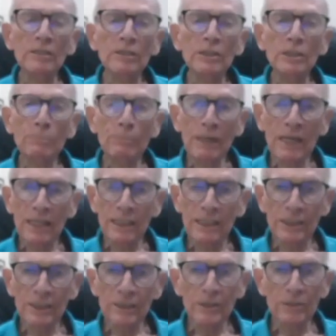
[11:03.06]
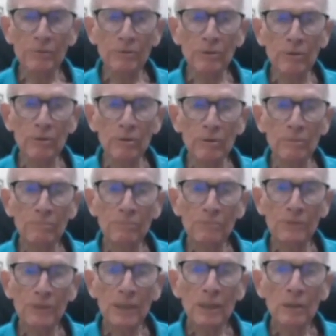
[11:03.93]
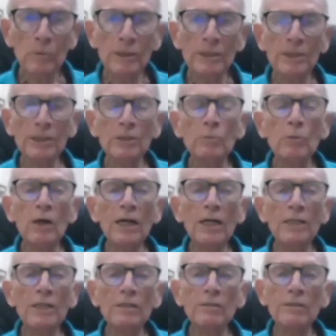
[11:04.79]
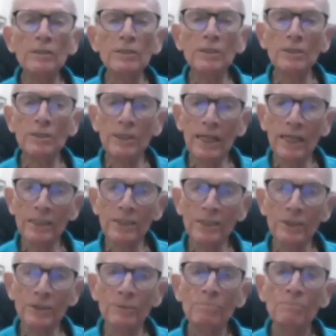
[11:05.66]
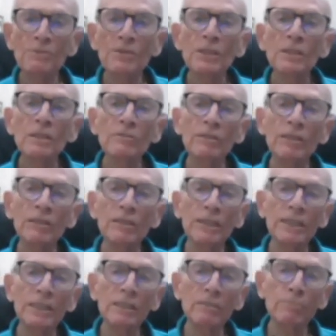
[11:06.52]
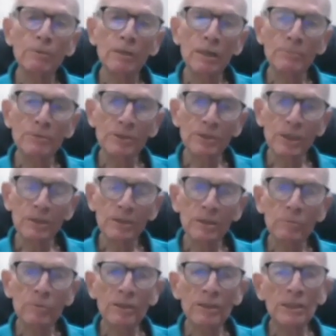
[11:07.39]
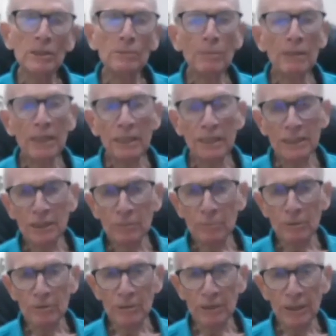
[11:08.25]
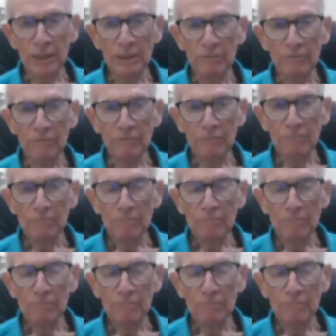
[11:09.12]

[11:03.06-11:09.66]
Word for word: Spanish control, which is why there is a statue of Our Lady of Succor with a Spanish motif.